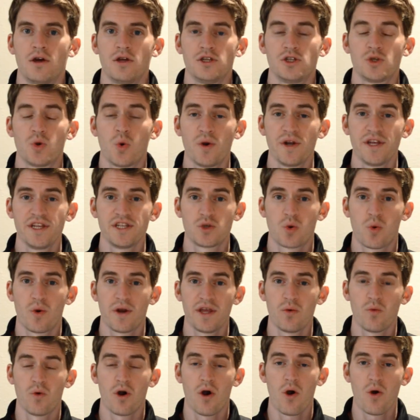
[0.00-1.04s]

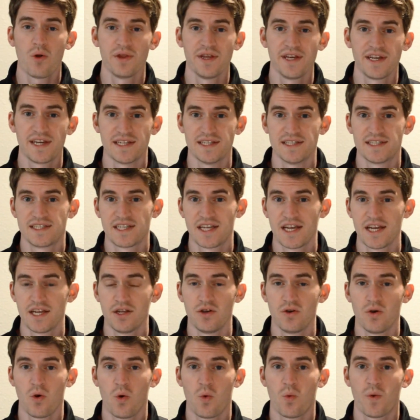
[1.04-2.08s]
2020 will only
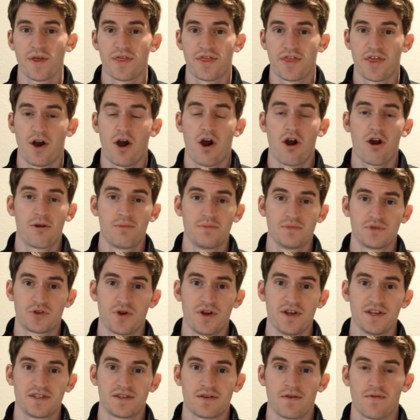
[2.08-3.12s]
continue with the arms
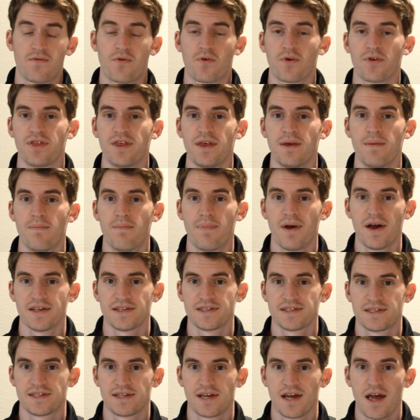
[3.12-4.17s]
race for the
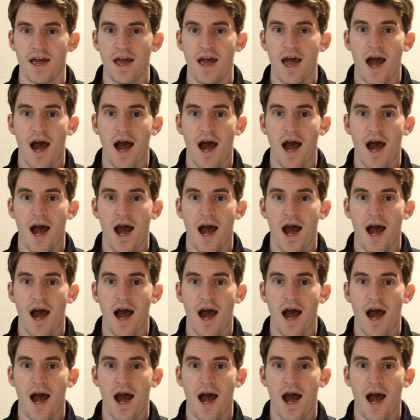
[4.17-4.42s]
best